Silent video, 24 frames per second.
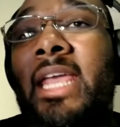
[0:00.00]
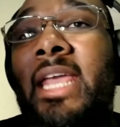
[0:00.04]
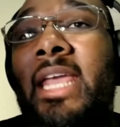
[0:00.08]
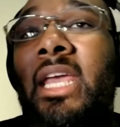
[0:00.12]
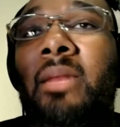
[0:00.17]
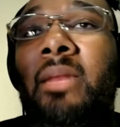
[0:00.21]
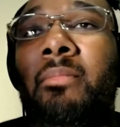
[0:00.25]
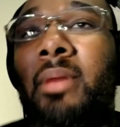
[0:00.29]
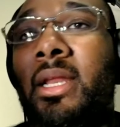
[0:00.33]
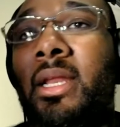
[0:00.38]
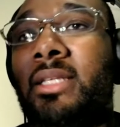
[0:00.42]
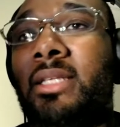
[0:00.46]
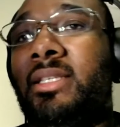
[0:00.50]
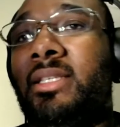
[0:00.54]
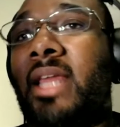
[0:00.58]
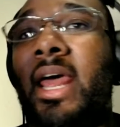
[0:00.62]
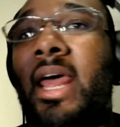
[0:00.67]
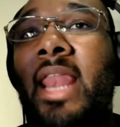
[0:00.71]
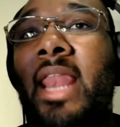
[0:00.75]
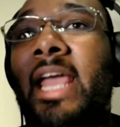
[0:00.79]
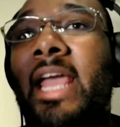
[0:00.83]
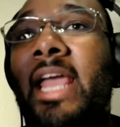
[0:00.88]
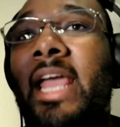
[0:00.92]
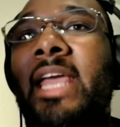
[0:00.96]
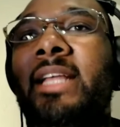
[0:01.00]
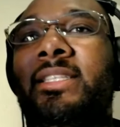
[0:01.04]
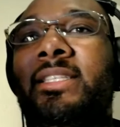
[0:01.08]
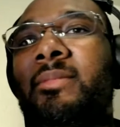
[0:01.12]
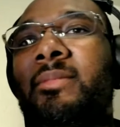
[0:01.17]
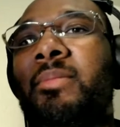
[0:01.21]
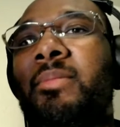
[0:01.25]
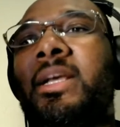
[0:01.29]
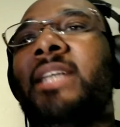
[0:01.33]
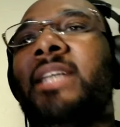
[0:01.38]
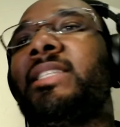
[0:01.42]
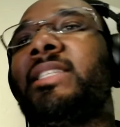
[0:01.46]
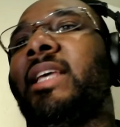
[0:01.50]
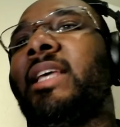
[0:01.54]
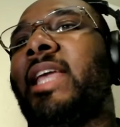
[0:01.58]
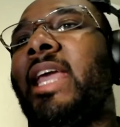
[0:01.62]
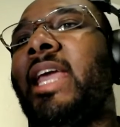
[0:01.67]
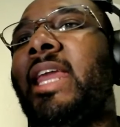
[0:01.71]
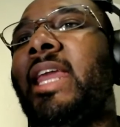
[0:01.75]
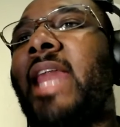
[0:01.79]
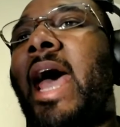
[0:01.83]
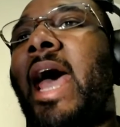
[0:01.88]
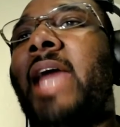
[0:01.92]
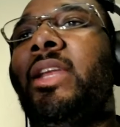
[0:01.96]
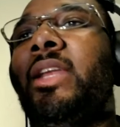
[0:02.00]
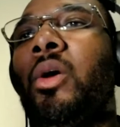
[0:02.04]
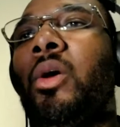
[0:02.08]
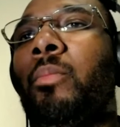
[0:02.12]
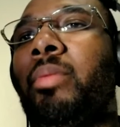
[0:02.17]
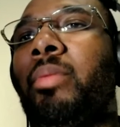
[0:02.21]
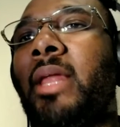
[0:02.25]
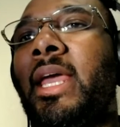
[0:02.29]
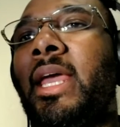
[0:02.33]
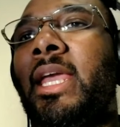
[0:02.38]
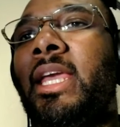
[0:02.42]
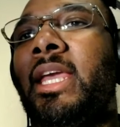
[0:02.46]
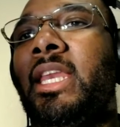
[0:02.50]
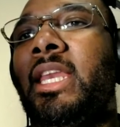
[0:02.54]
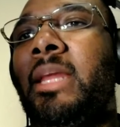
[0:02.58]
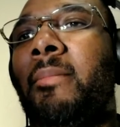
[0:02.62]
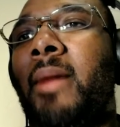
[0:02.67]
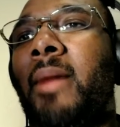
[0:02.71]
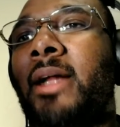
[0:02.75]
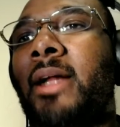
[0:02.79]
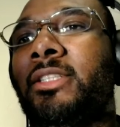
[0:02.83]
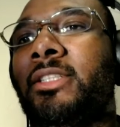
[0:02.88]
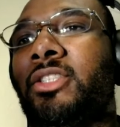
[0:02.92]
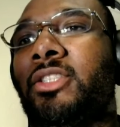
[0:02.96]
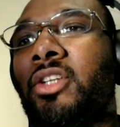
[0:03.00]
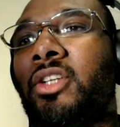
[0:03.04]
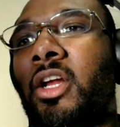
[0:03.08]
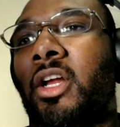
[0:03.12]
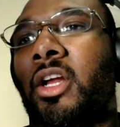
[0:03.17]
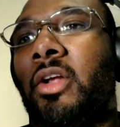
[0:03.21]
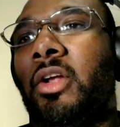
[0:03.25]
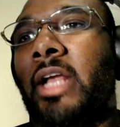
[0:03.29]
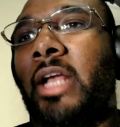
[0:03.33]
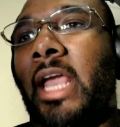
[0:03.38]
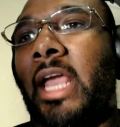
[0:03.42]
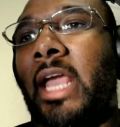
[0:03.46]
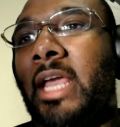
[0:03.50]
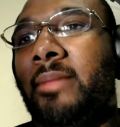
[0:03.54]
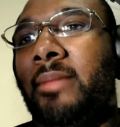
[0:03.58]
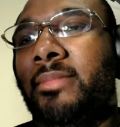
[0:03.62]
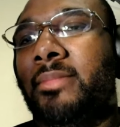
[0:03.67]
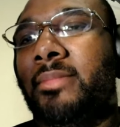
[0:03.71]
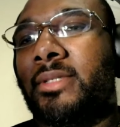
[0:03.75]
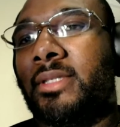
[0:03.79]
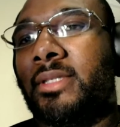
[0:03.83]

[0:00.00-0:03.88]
it, but it's not like it's because again I don't play any Monster Hunter games.